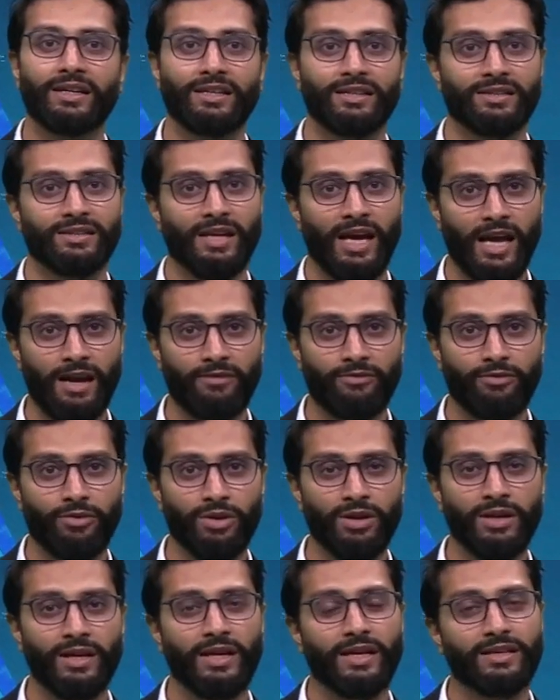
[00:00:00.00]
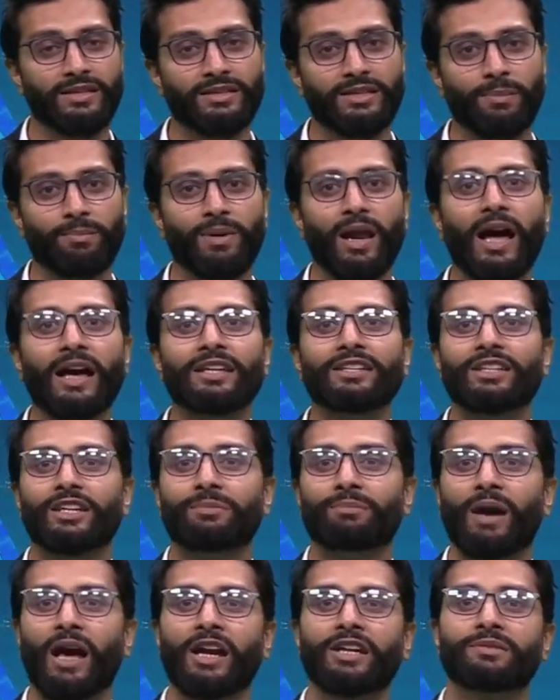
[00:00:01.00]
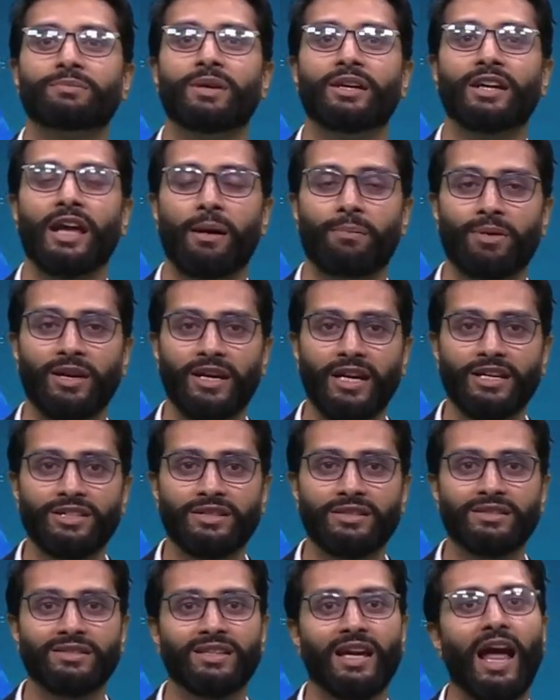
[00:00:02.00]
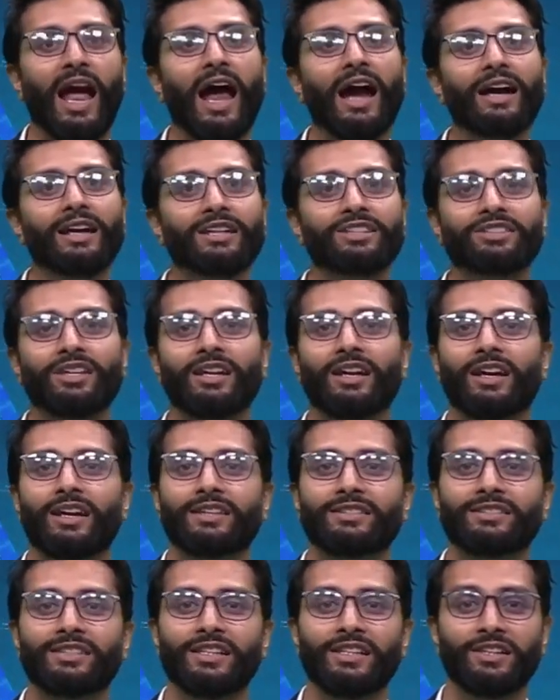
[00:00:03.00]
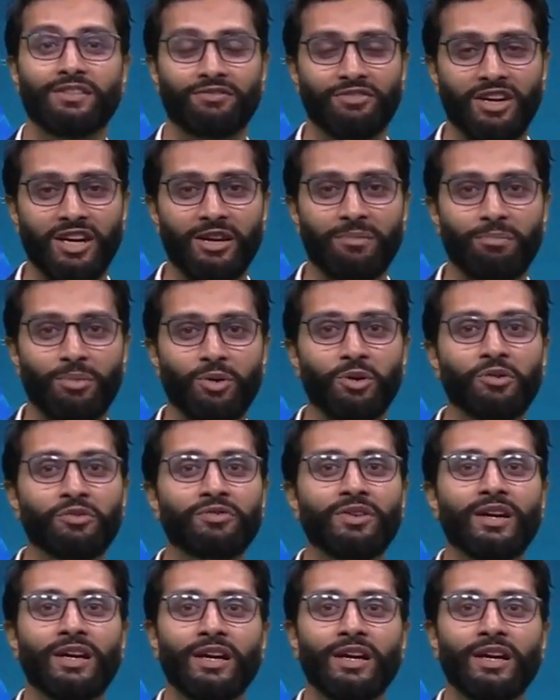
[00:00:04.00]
is helpful in supply chain management applications and digital currency will improve